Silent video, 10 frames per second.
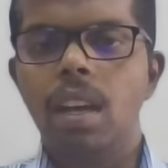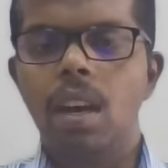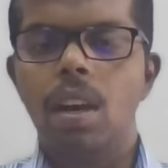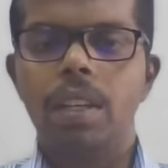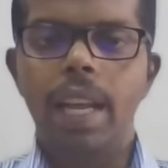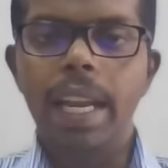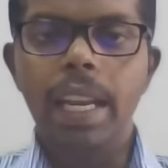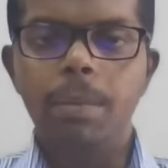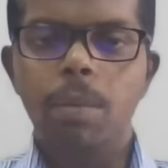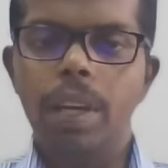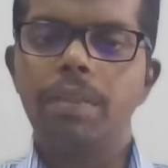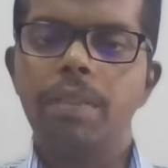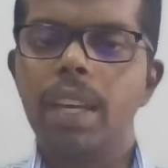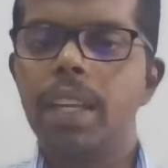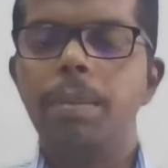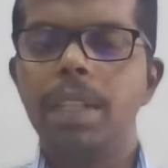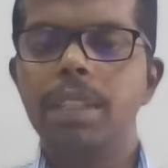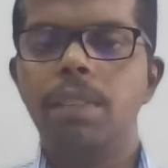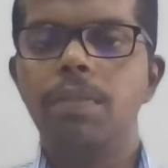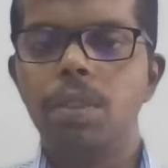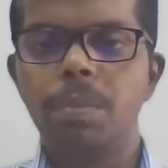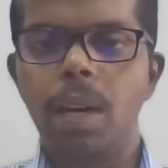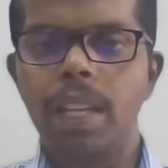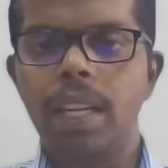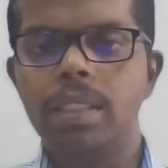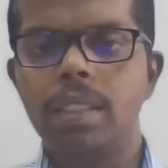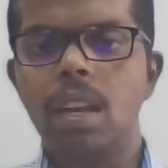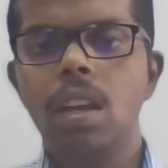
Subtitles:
or daily morning we are keeping some food particles now.